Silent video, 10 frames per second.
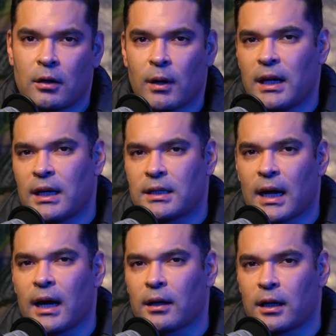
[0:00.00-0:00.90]
creating
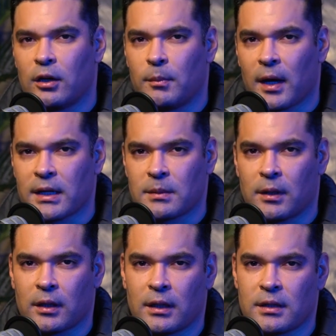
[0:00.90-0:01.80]
entirely new
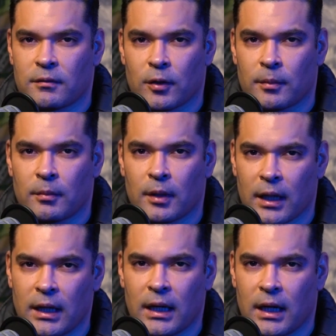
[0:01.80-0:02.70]
possibilities for
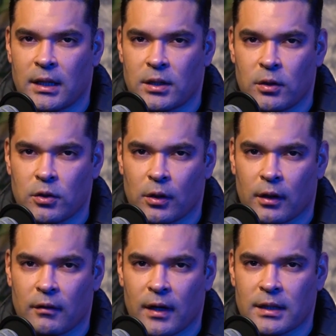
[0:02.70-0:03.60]
lending and
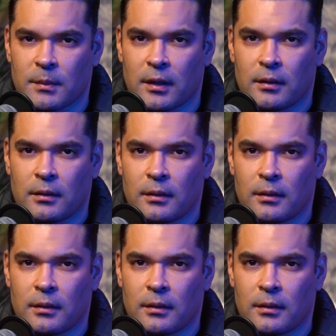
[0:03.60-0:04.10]
institutional investment.